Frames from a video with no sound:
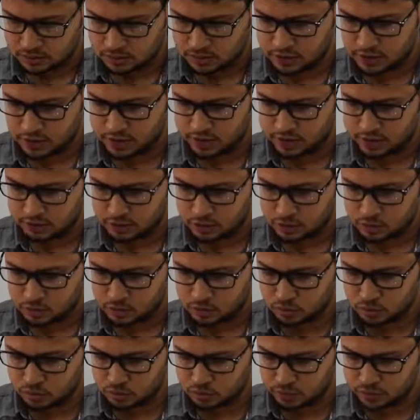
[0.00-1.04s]
time
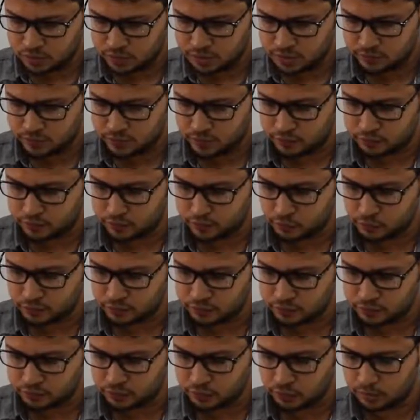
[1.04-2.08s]
to shift
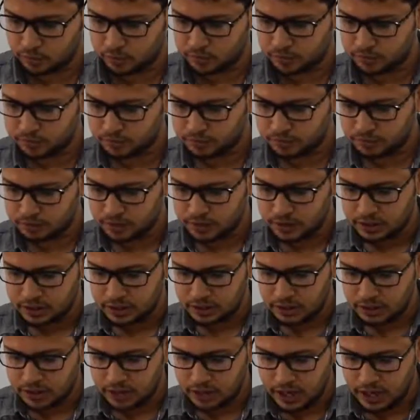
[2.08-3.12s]
focus from
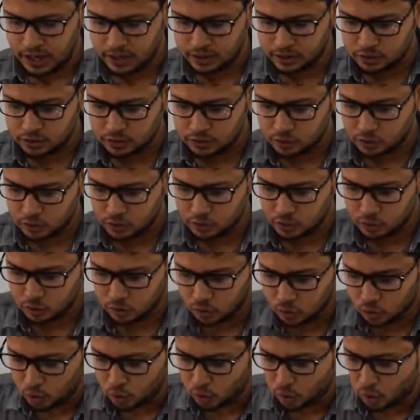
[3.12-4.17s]
land to
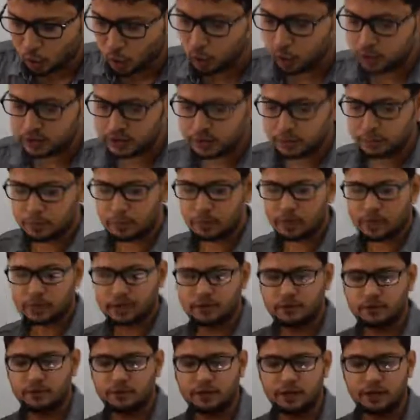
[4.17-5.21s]
water
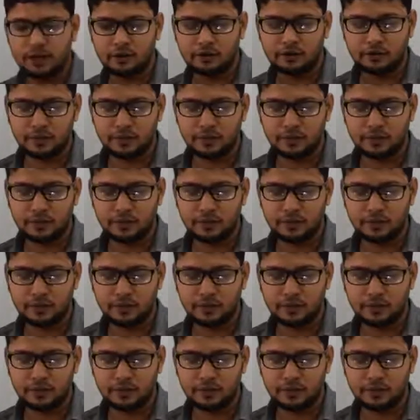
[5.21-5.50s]
productivity in